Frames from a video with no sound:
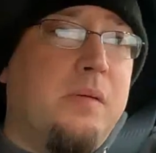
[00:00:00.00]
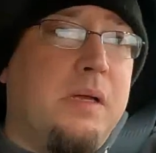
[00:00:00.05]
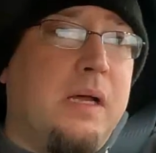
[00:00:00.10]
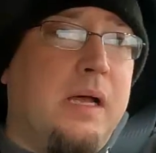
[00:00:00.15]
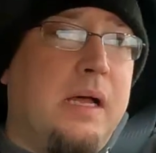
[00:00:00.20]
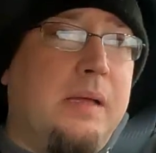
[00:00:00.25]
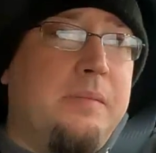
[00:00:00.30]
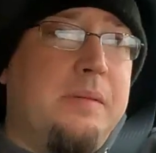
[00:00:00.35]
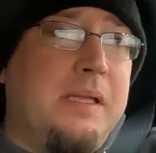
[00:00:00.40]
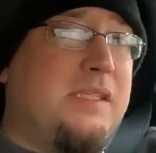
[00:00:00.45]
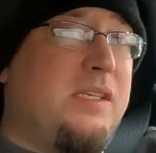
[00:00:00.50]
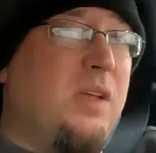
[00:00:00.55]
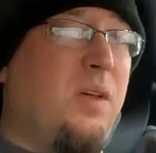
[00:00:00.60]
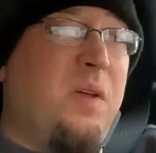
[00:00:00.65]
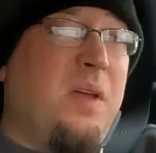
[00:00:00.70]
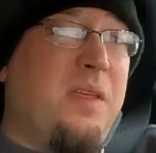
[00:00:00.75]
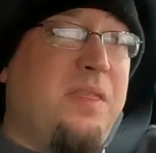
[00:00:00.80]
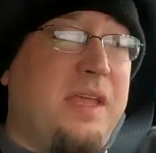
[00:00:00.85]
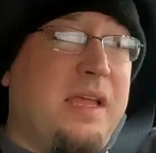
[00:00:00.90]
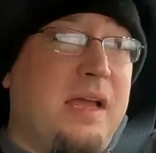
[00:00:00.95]
That's the
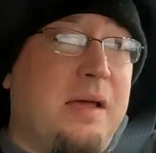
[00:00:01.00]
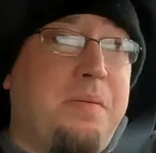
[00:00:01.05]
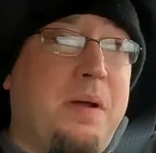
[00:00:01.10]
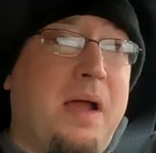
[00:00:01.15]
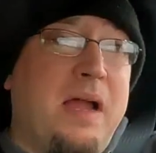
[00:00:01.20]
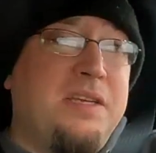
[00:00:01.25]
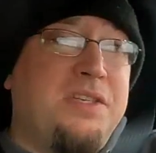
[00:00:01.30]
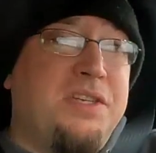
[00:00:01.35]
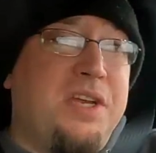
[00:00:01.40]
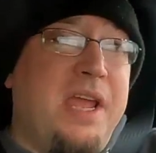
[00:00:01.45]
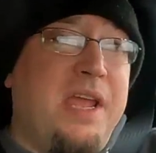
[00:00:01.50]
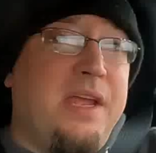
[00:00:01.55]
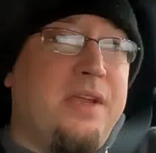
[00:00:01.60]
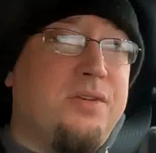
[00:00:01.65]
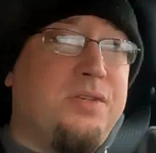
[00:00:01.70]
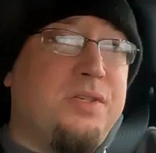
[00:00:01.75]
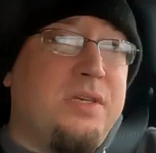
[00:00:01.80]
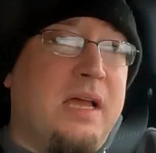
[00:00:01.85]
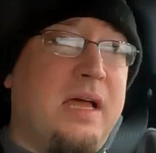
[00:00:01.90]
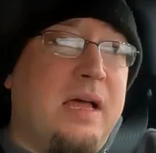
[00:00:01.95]
only thing I'd probably
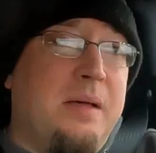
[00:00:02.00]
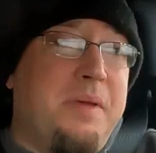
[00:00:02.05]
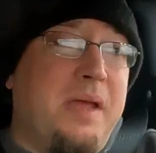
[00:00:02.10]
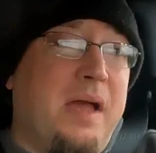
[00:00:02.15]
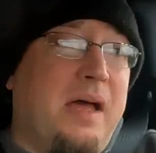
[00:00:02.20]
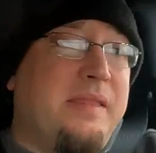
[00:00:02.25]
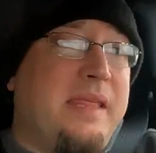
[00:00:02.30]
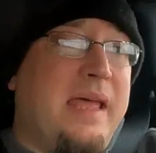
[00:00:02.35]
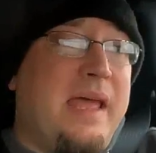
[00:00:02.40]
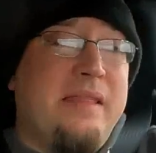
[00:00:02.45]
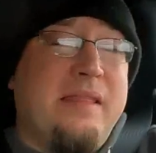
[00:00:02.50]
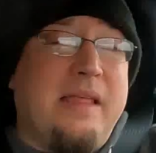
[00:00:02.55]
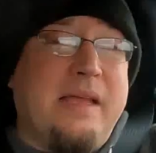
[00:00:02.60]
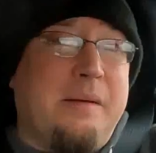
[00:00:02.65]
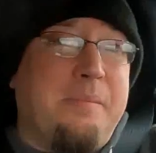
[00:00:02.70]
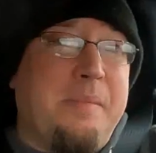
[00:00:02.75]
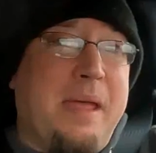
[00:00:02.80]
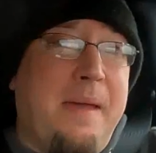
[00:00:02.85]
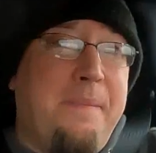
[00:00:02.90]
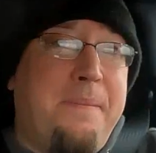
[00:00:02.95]
change. Beyond that, like,
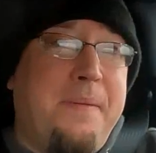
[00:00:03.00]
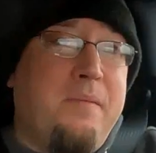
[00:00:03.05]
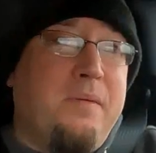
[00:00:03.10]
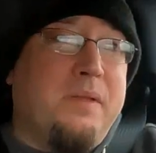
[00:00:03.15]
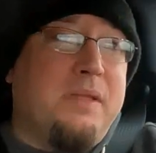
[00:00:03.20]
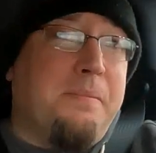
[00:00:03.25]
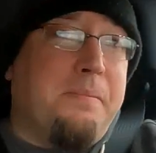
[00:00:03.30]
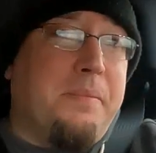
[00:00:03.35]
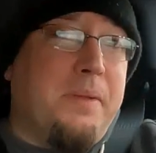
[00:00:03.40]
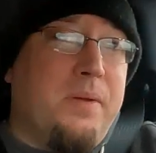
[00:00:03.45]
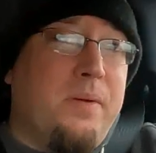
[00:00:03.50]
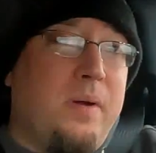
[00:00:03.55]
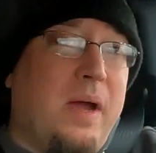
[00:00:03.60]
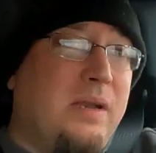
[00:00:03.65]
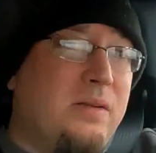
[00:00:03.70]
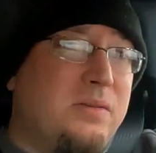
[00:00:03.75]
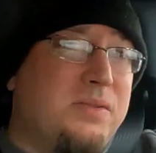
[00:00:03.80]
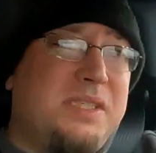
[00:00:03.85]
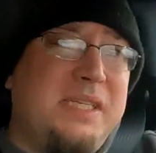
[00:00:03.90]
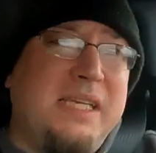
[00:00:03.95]
I'm happy with the blue. I
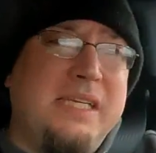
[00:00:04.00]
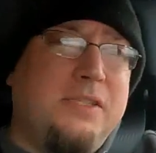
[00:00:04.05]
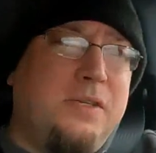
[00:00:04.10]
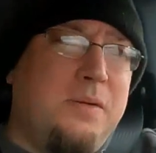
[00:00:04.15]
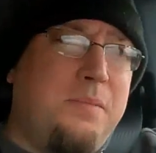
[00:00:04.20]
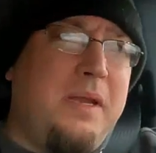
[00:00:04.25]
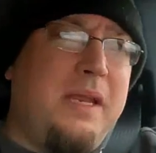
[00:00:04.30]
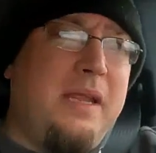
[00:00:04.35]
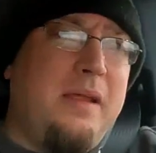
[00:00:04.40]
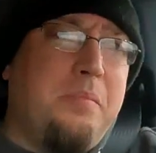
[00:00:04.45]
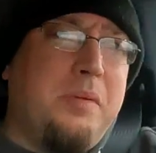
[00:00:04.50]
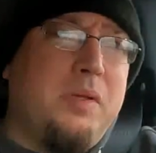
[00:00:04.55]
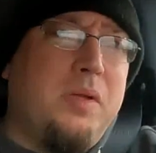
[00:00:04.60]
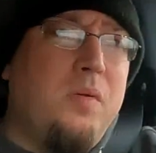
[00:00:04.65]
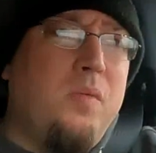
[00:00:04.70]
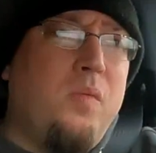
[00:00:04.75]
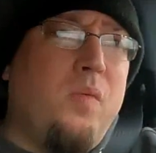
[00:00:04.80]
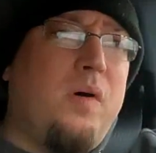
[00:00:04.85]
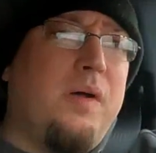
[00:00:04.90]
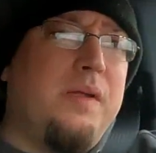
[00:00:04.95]
don't see too many
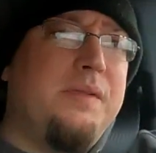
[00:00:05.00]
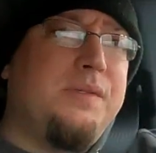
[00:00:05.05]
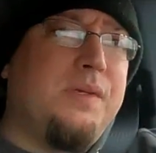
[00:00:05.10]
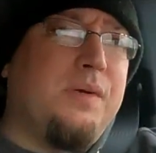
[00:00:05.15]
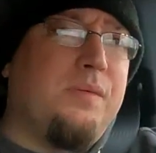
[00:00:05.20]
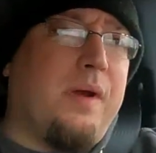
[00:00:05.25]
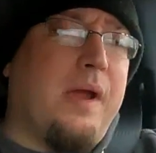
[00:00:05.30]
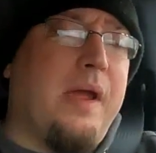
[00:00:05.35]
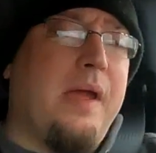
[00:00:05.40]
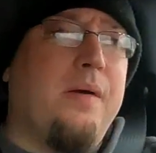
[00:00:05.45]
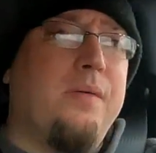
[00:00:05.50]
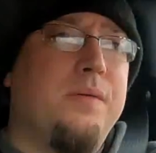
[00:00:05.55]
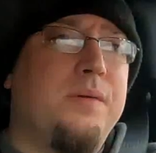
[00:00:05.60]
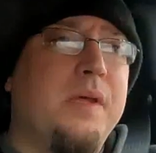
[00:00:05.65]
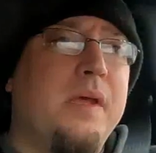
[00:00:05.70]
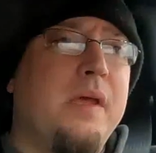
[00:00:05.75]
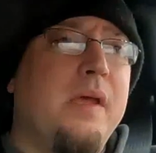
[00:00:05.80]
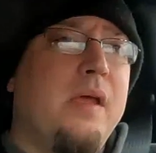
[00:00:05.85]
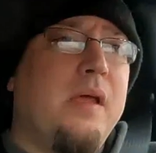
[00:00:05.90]
blue ones around.